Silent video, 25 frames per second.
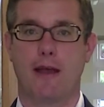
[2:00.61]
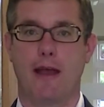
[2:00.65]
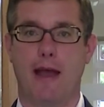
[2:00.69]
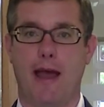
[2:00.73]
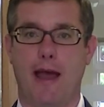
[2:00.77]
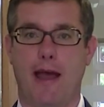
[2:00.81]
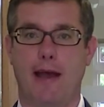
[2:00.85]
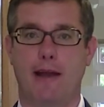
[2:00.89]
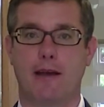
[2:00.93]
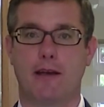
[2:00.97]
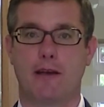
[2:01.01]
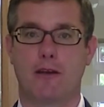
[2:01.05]

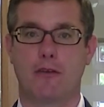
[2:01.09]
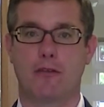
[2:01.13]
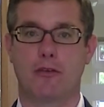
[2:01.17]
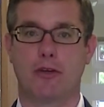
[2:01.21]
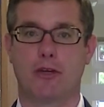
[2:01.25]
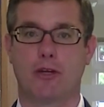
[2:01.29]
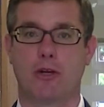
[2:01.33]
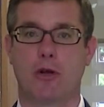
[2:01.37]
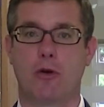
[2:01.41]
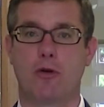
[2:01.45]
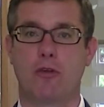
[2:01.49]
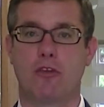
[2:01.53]
And if you
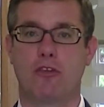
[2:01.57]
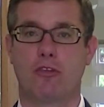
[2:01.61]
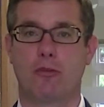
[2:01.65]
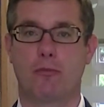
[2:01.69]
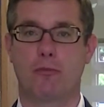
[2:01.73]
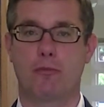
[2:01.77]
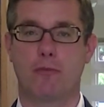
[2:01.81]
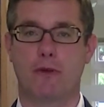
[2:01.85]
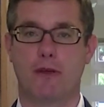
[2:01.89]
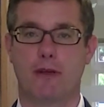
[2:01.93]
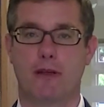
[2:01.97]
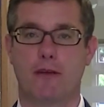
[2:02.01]
can only
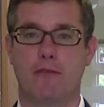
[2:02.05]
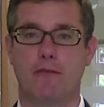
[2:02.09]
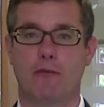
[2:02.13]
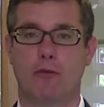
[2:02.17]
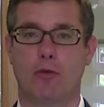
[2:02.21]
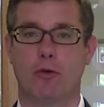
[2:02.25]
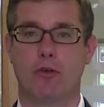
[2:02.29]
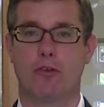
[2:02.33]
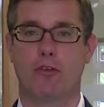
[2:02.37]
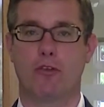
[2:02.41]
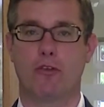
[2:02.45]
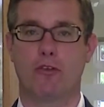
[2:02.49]
submit
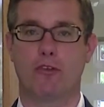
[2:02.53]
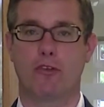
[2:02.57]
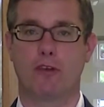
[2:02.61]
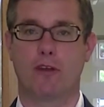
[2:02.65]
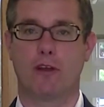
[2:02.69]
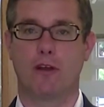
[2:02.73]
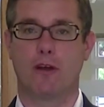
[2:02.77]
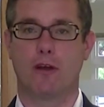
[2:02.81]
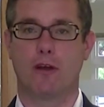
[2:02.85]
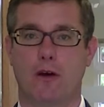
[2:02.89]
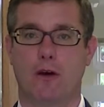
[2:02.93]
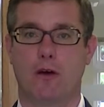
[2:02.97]
invoices
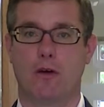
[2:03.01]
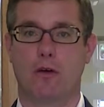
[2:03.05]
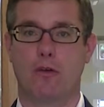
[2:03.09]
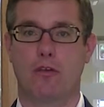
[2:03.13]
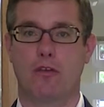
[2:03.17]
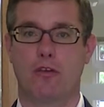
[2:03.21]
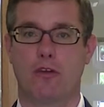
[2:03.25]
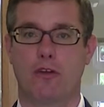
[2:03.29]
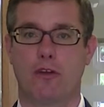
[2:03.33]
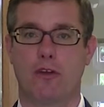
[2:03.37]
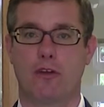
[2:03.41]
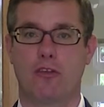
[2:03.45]
on a
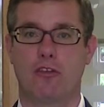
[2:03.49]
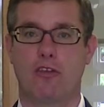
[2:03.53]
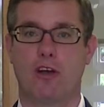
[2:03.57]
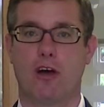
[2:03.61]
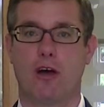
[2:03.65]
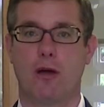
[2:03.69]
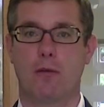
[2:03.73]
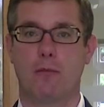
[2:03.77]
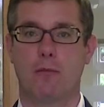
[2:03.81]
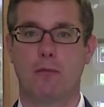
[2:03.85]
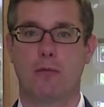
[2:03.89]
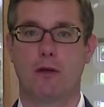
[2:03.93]
certain
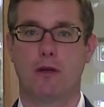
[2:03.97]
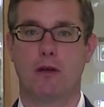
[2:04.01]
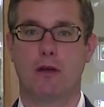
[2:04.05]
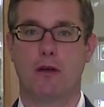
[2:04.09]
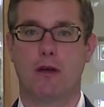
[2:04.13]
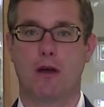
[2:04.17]
time